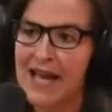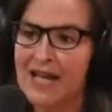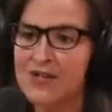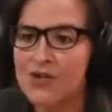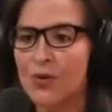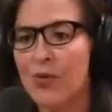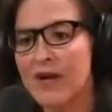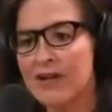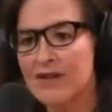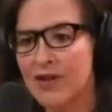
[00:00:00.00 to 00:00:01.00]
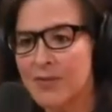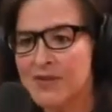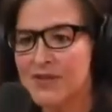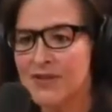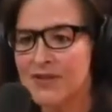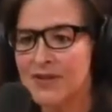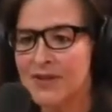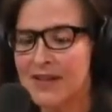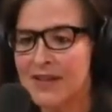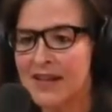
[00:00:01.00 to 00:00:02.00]
And so what did DARPA start
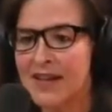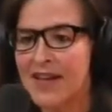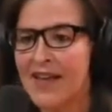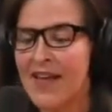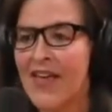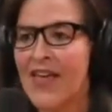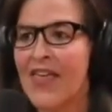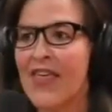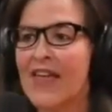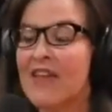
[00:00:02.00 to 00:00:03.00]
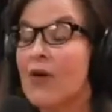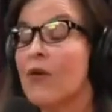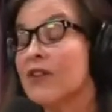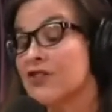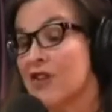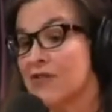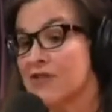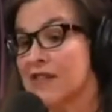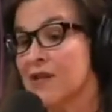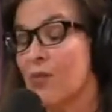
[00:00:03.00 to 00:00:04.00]
doing? And the
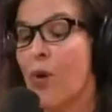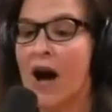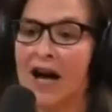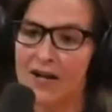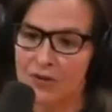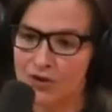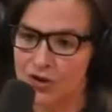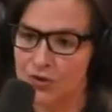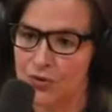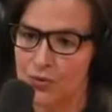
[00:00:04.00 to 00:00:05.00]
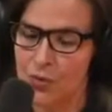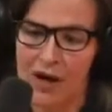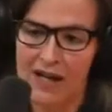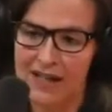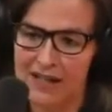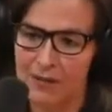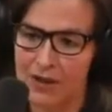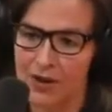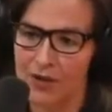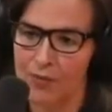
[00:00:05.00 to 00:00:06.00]
generals, they said, why can't
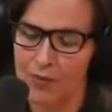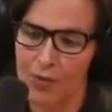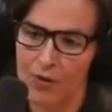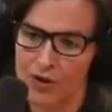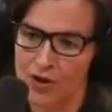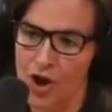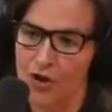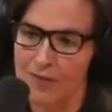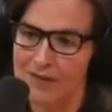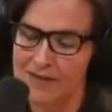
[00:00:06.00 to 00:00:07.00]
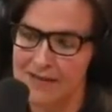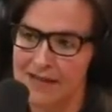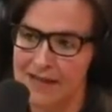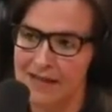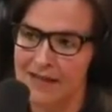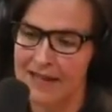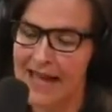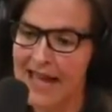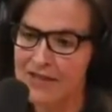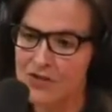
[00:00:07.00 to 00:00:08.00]
we go more autonomous? And the
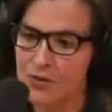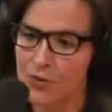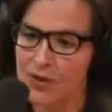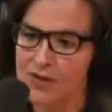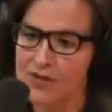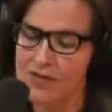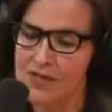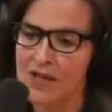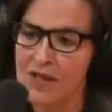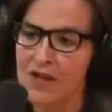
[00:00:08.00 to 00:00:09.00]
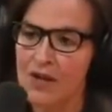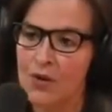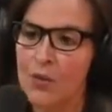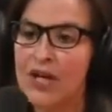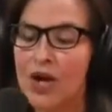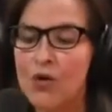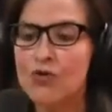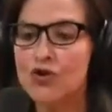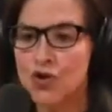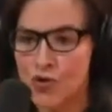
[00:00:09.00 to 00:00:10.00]
answer was, we
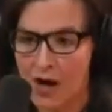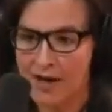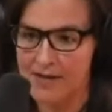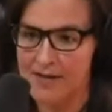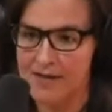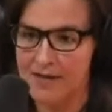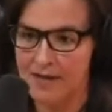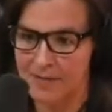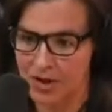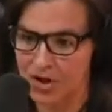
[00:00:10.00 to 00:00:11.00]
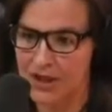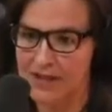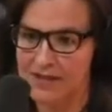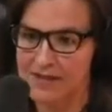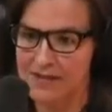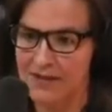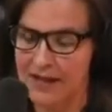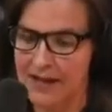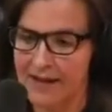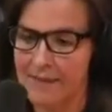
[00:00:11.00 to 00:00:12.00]
don't trust the machines,
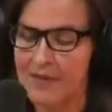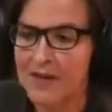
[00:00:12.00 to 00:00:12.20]
okay?